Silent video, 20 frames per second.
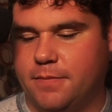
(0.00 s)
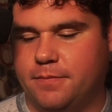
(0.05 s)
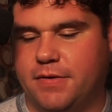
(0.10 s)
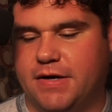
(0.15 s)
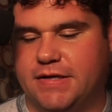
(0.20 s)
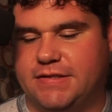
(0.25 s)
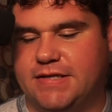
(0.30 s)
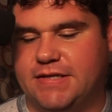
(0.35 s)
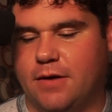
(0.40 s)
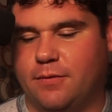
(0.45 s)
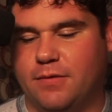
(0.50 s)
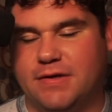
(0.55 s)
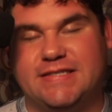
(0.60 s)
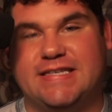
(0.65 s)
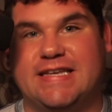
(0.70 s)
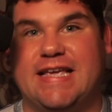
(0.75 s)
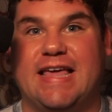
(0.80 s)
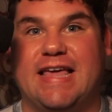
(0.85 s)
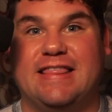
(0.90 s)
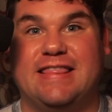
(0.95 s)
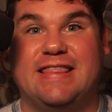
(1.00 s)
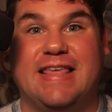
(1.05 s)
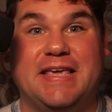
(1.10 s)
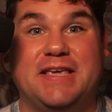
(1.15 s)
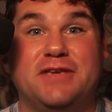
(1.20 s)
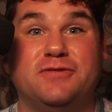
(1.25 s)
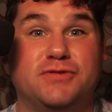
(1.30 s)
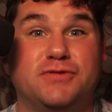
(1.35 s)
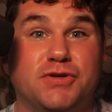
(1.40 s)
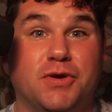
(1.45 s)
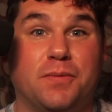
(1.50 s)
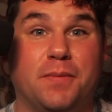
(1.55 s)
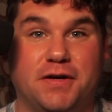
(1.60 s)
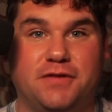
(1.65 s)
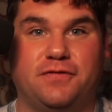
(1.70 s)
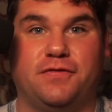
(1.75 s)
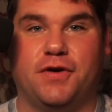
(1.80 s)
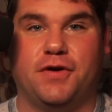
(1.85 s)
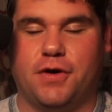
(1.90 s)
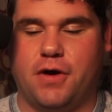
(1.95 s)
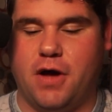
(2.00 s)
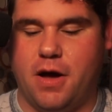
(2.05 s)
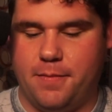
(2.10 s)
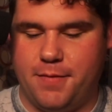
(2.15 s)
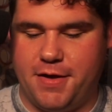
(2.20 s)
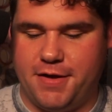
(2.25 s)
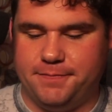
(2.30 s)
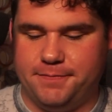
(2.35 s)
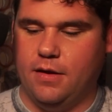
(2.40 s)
But once again, thank you so much for your comment.